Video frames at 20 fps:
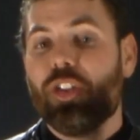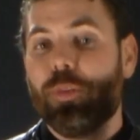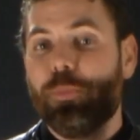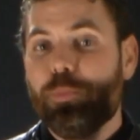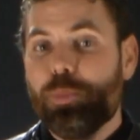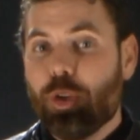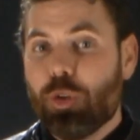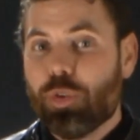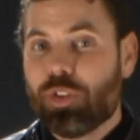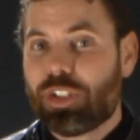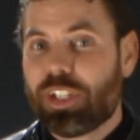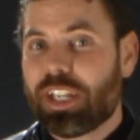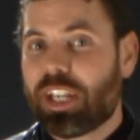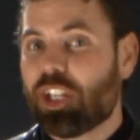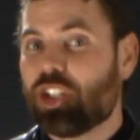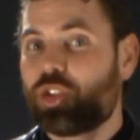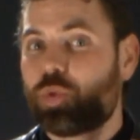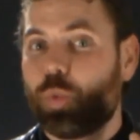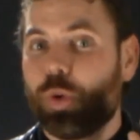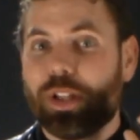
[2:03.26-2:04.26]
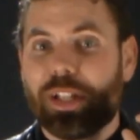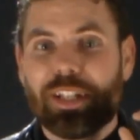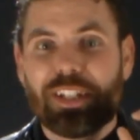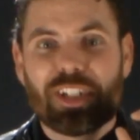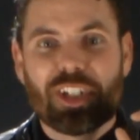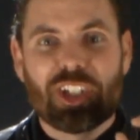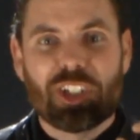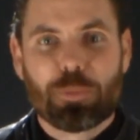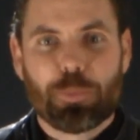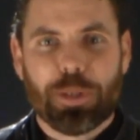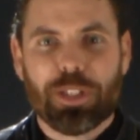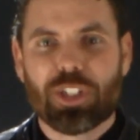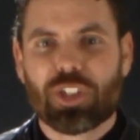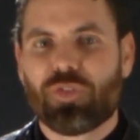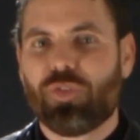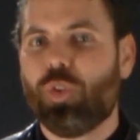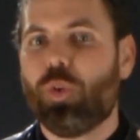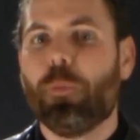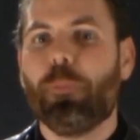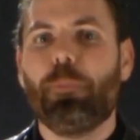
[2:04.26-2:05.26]
The music is really
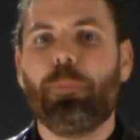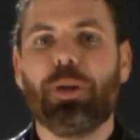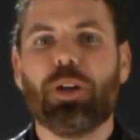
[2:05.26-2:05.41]
suspenseful,